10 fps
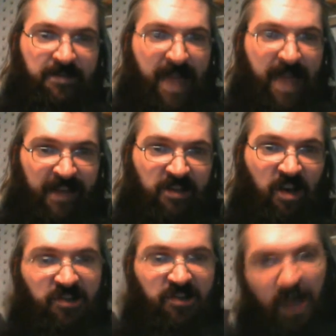the
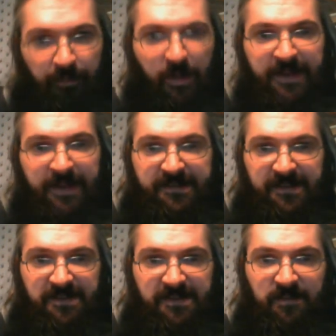Macintosh operating
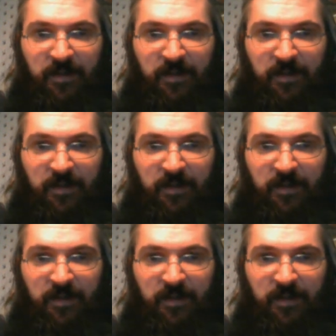system.